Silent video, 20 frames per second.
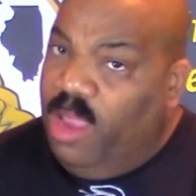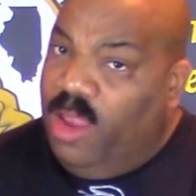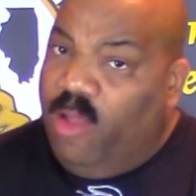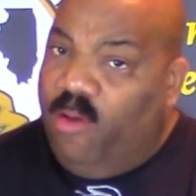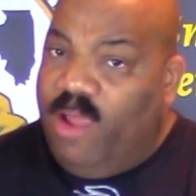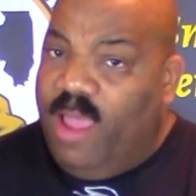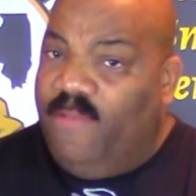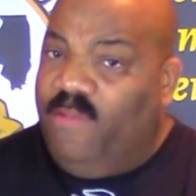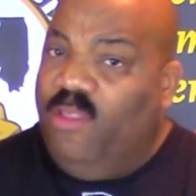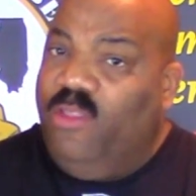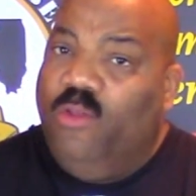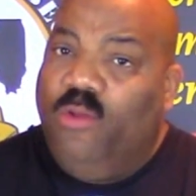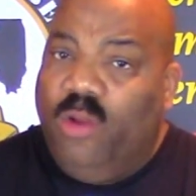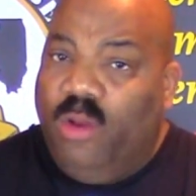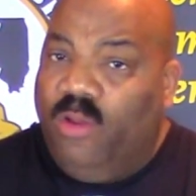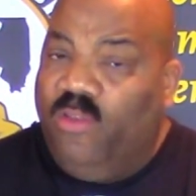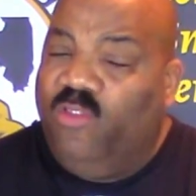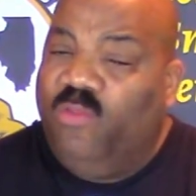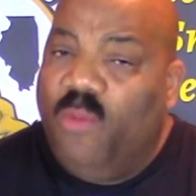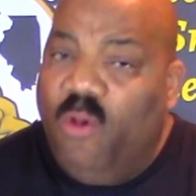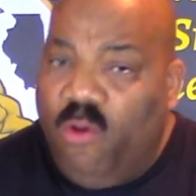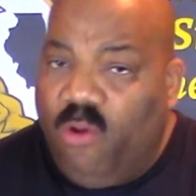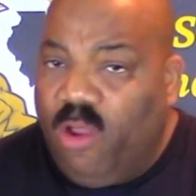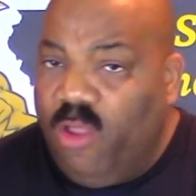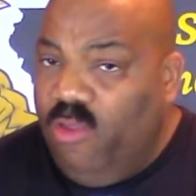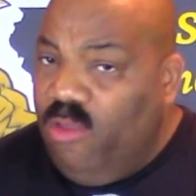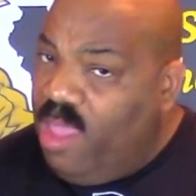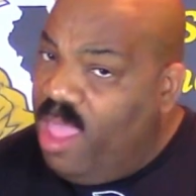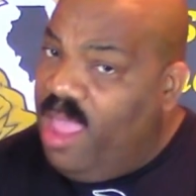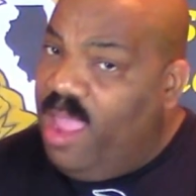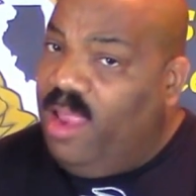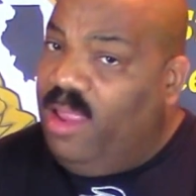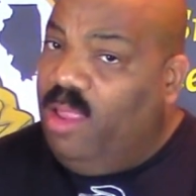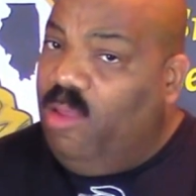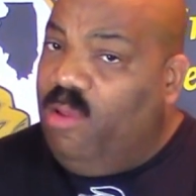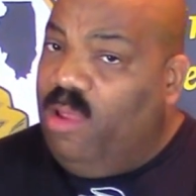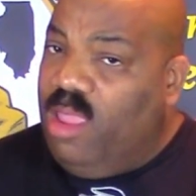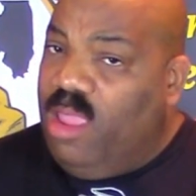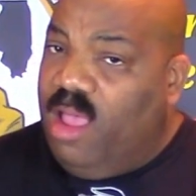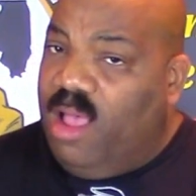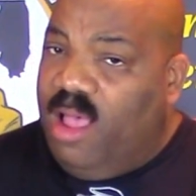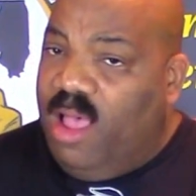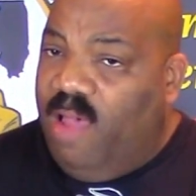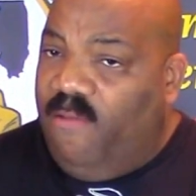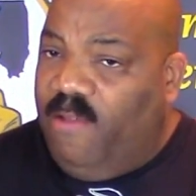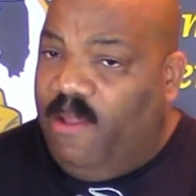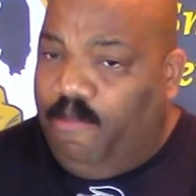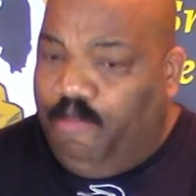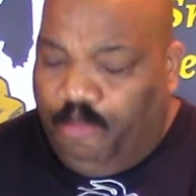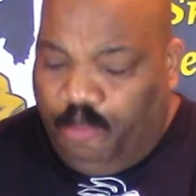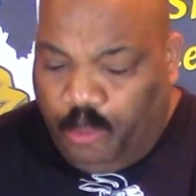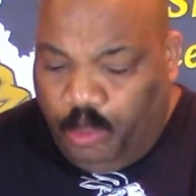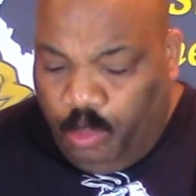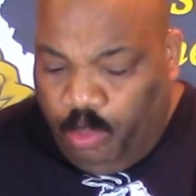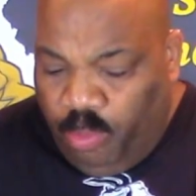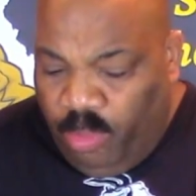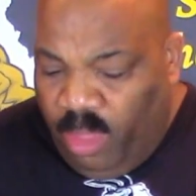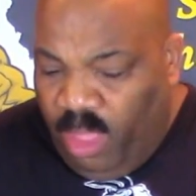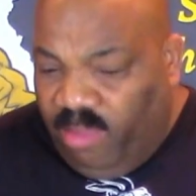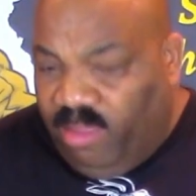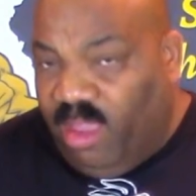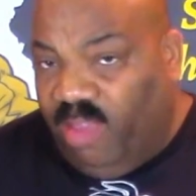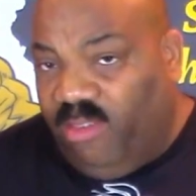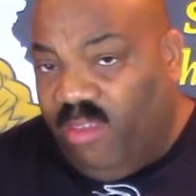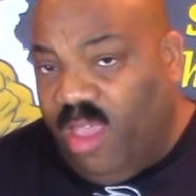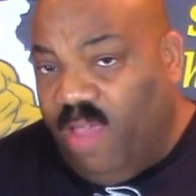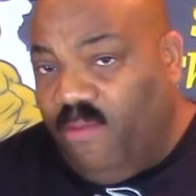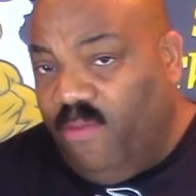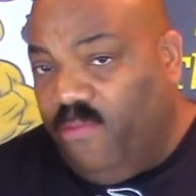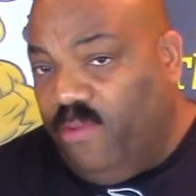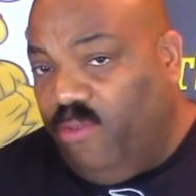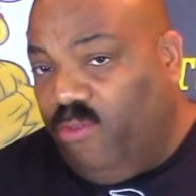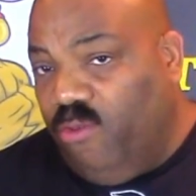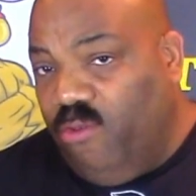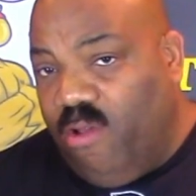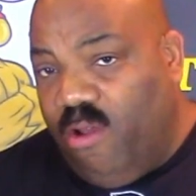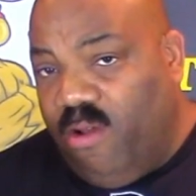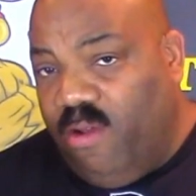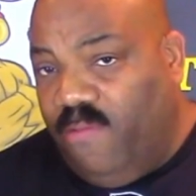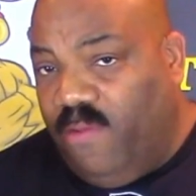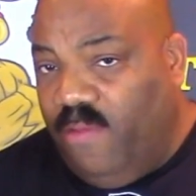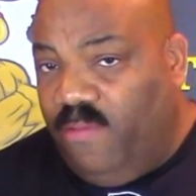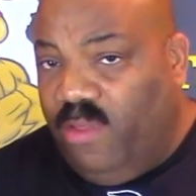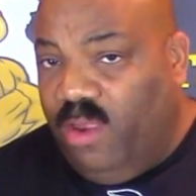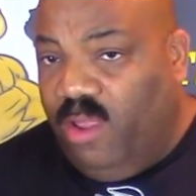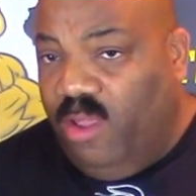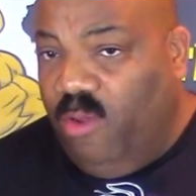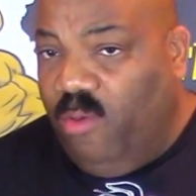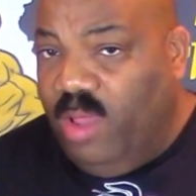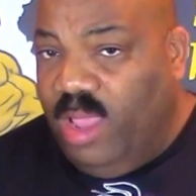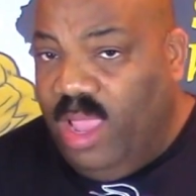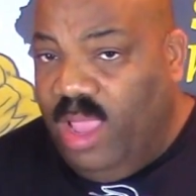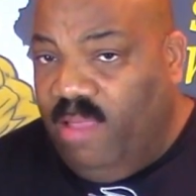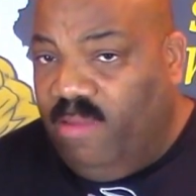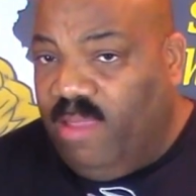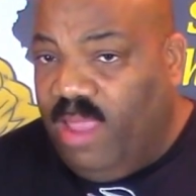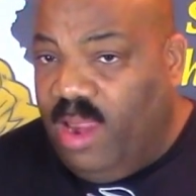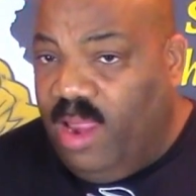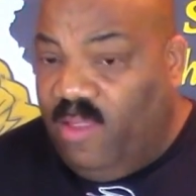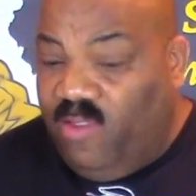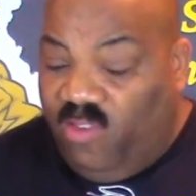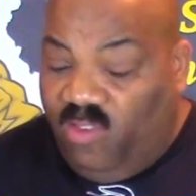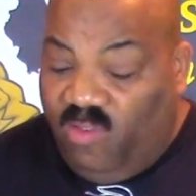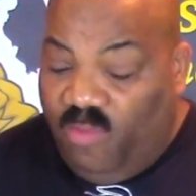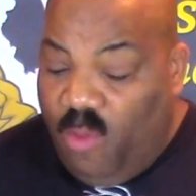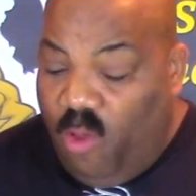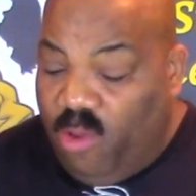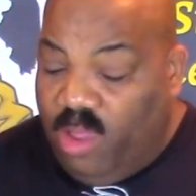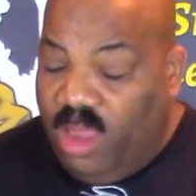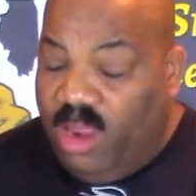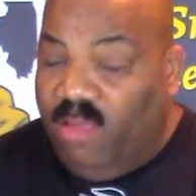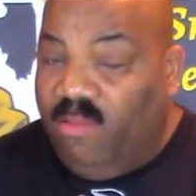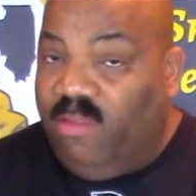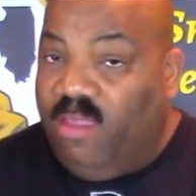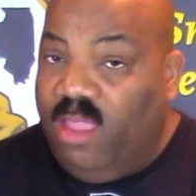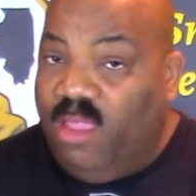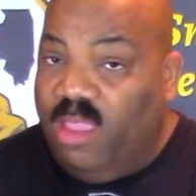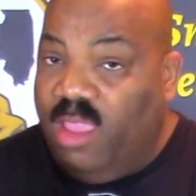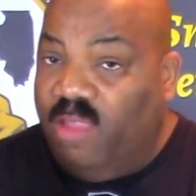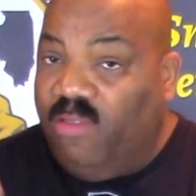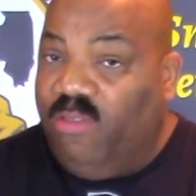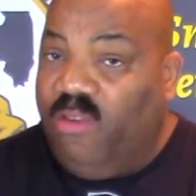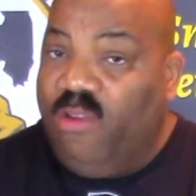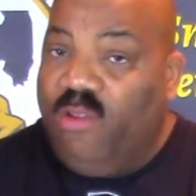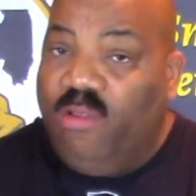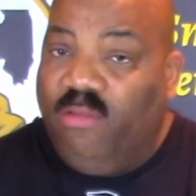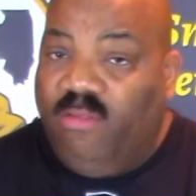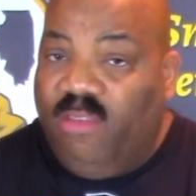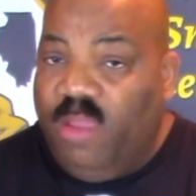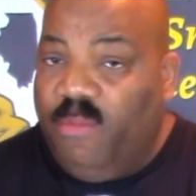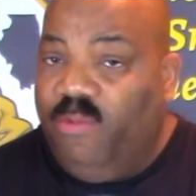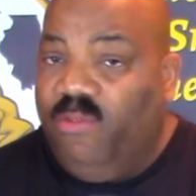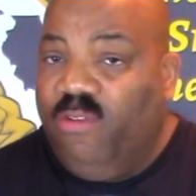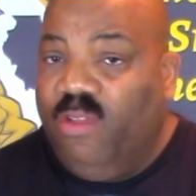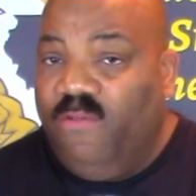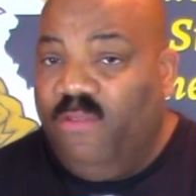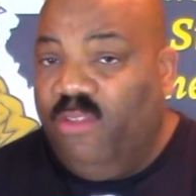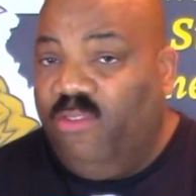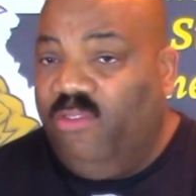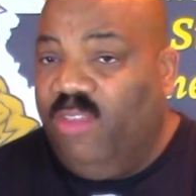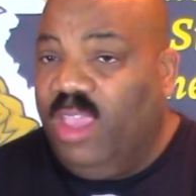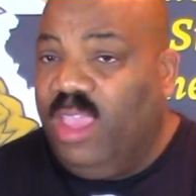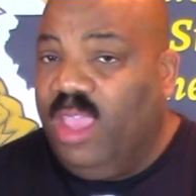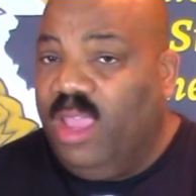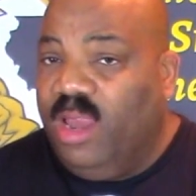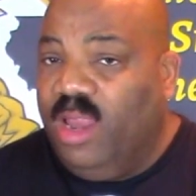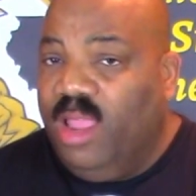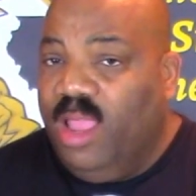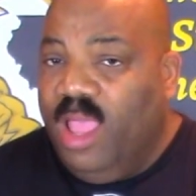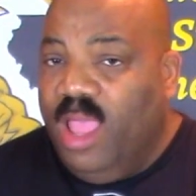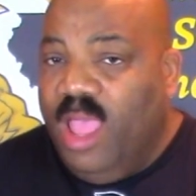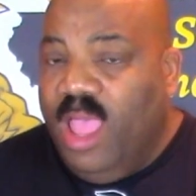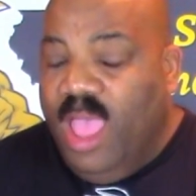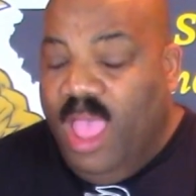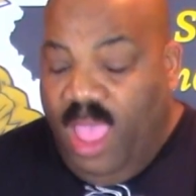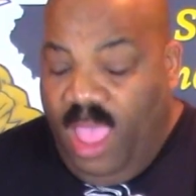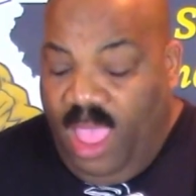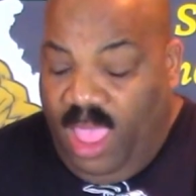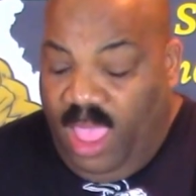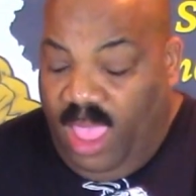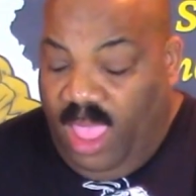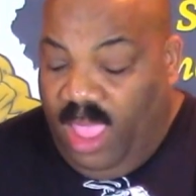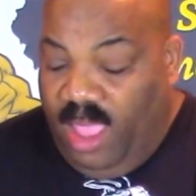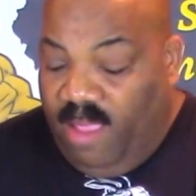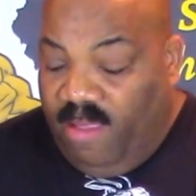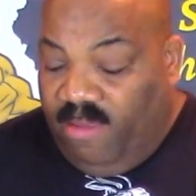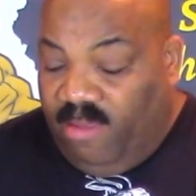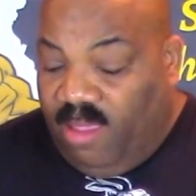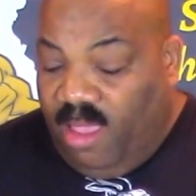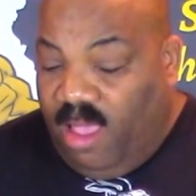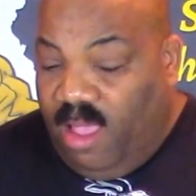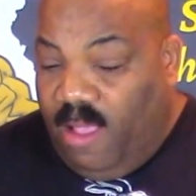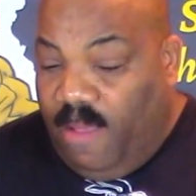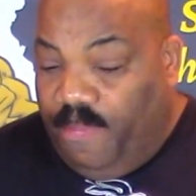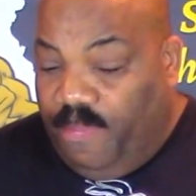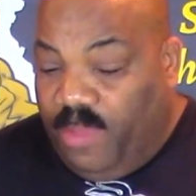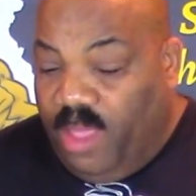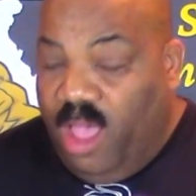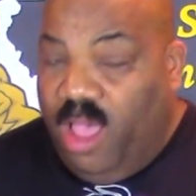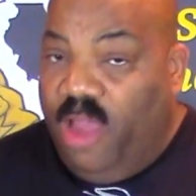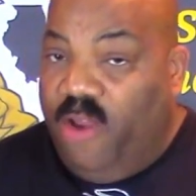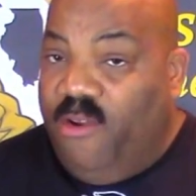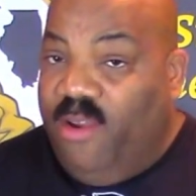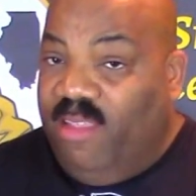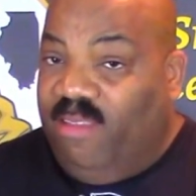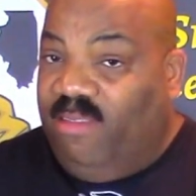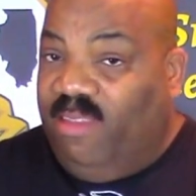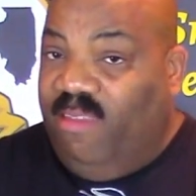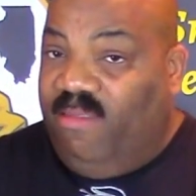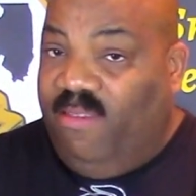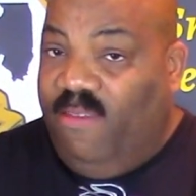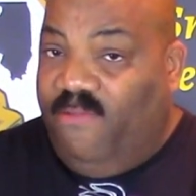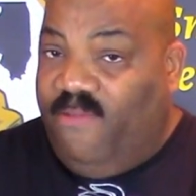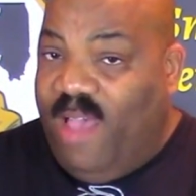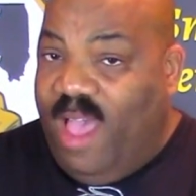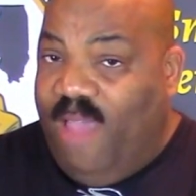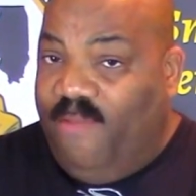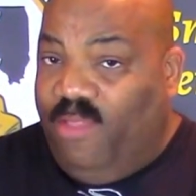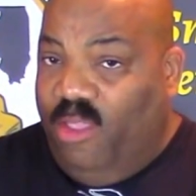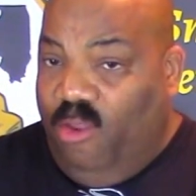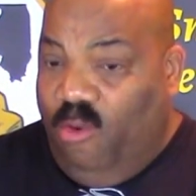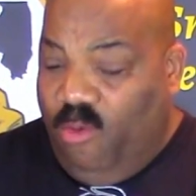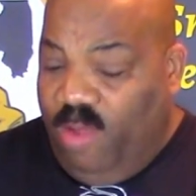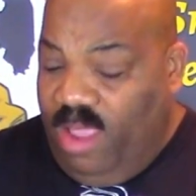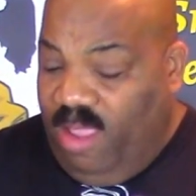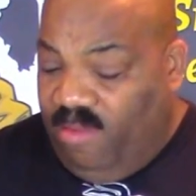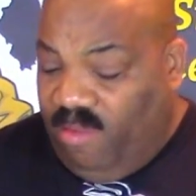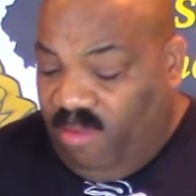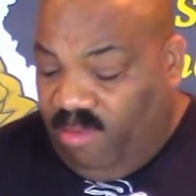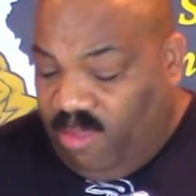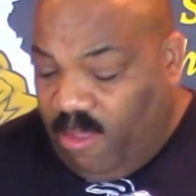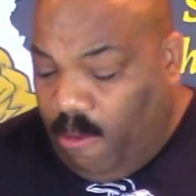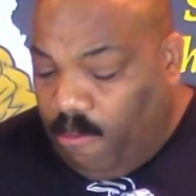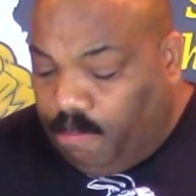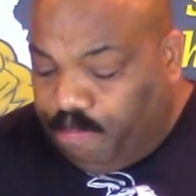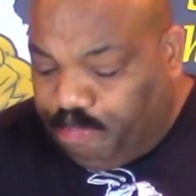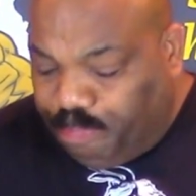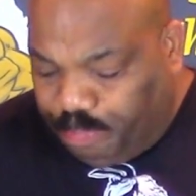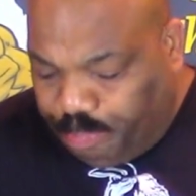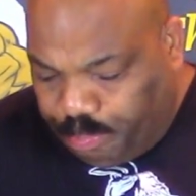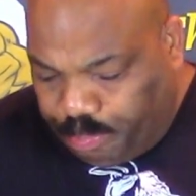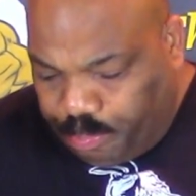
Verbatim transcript: You don't have to do it on the smoker. You can do it in your oven. Set your oven for 250 degrees and then smoke it until the internal temperature of your chicken is uh, 165 degrees or so.